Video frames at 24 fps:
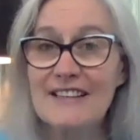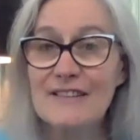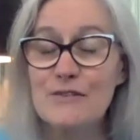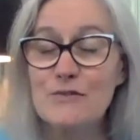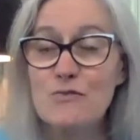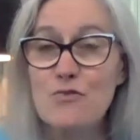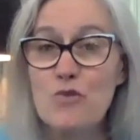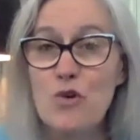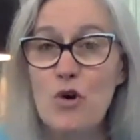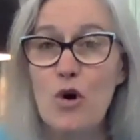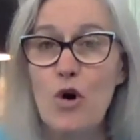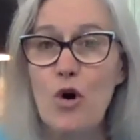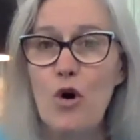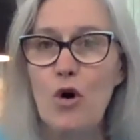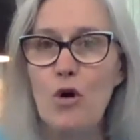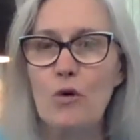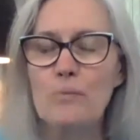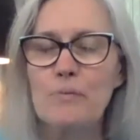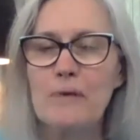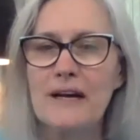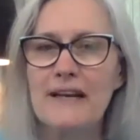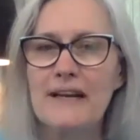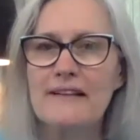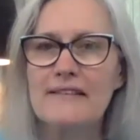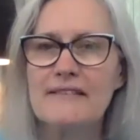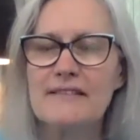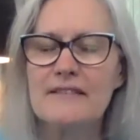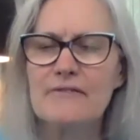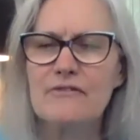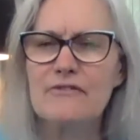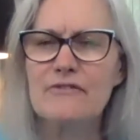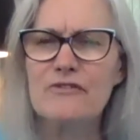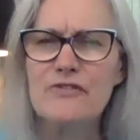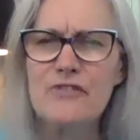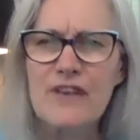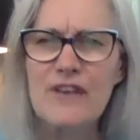raw, but it's
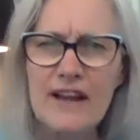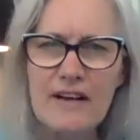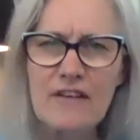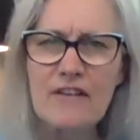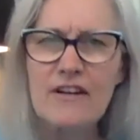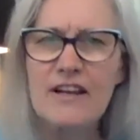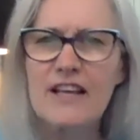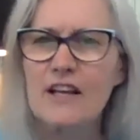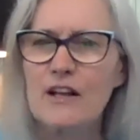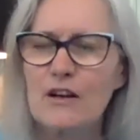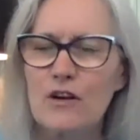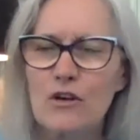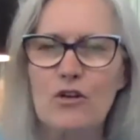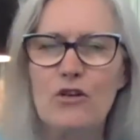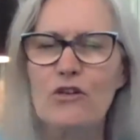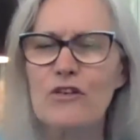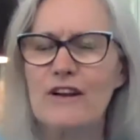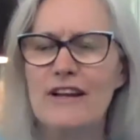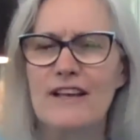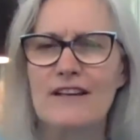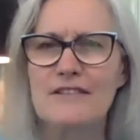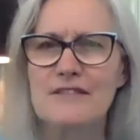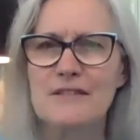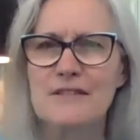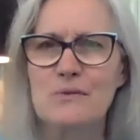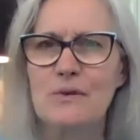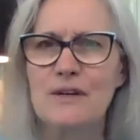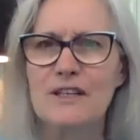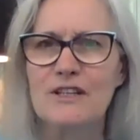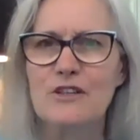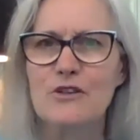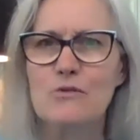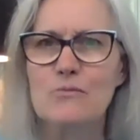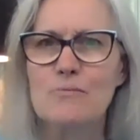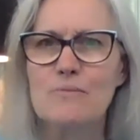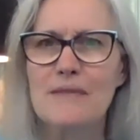very glorious when you
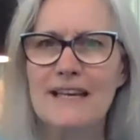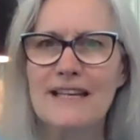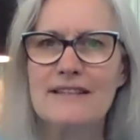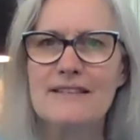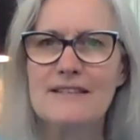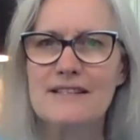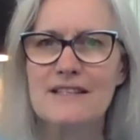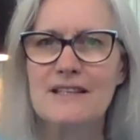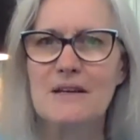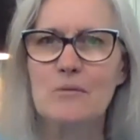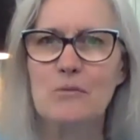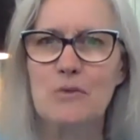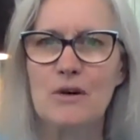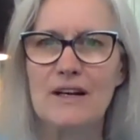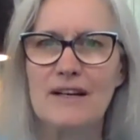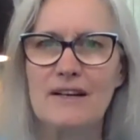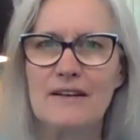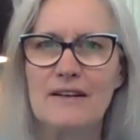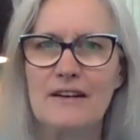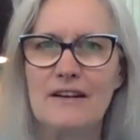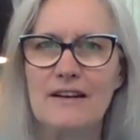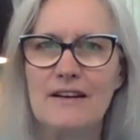meet someone